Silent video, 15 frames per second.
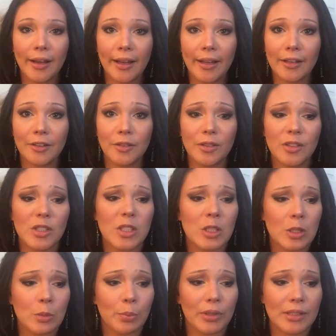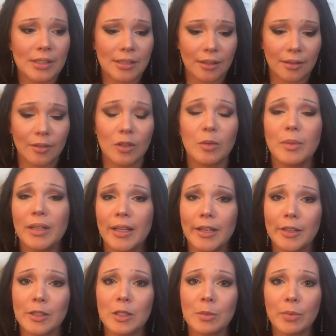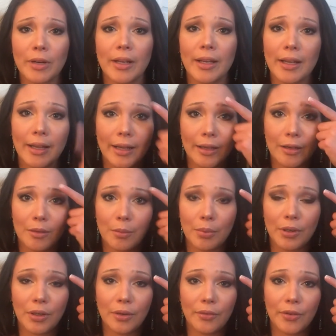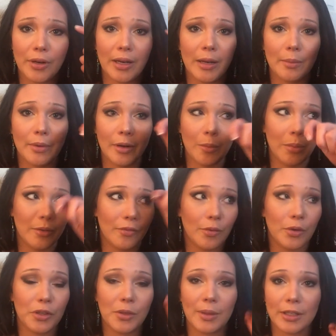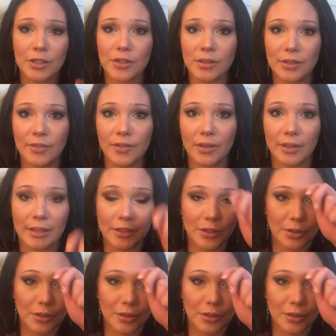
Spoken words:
and you can just spritz a little bit of hairspray and put it over your eyebrow before you actually fill it in.